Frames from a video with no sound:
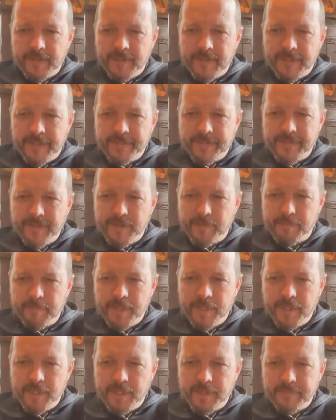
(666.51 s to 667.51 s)
and they'd
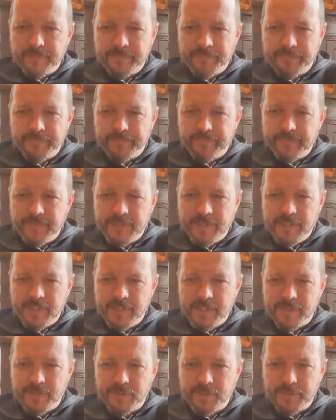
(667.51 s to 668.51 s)
be,
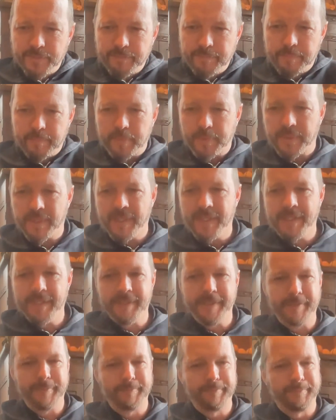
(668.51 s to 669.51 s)

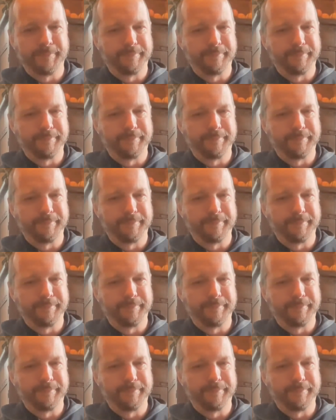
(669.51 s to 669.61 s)
play,